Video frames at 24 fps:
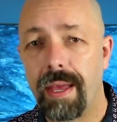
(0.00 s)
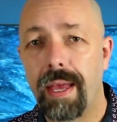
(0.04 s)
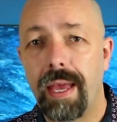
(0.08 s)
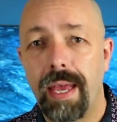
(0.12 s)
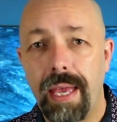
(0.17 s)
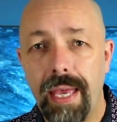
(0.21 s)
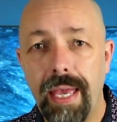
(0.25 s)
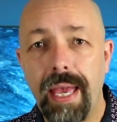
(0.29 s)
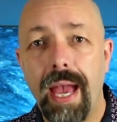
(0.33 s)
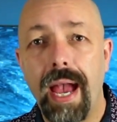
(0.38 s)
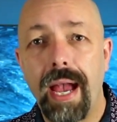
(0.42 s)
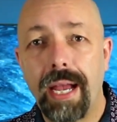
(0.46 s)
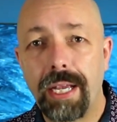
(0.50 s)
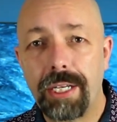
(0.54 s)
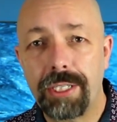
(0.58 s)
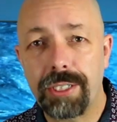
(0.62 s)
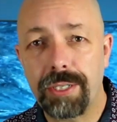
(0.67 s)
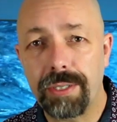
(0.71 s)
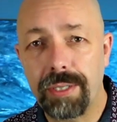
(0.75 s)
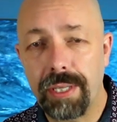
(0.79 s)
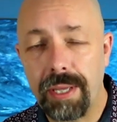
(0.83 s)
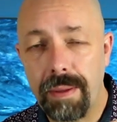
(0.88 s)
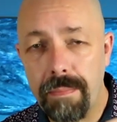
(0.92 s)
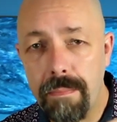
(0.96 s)
He
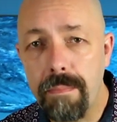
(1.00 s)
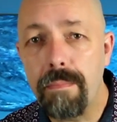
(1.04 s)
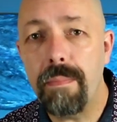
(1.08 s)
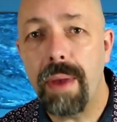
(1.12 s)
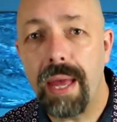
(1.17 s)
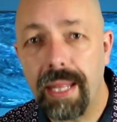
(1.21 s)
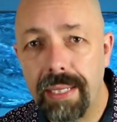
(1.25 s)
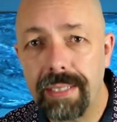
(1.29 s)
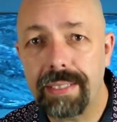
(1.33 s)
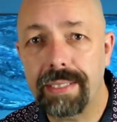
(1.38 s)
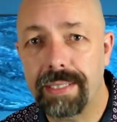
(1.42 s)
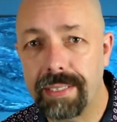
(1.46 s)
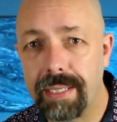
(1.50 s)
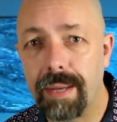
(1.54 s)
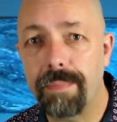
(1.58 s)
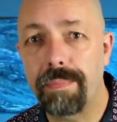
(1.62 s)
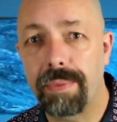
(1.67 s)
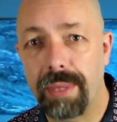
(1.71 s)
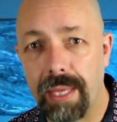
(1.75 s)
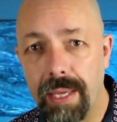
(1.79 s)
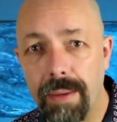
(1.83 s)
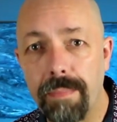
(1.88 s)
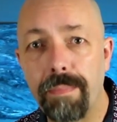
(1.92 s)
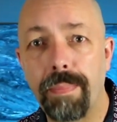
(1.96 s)
actually meant
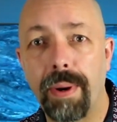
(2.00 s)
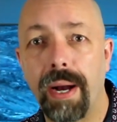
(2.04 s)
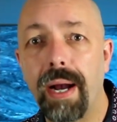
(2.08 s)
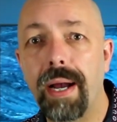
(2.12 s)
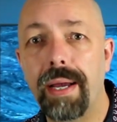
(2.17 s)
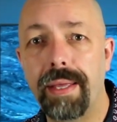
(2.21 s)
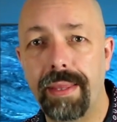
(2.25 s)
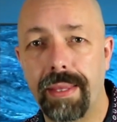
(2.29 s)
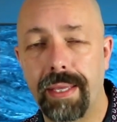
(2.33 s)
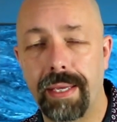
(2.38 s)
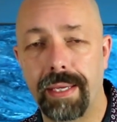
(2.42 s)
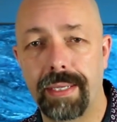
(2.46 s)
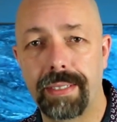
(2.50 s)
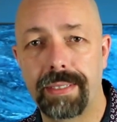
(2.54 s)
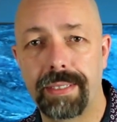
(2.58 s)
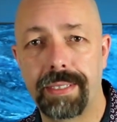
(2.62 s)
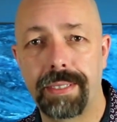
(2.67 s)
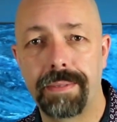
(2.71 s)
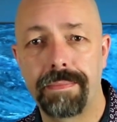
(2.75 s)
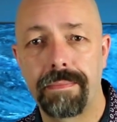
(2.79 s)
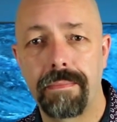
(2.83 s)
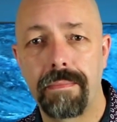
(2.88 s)
something by this.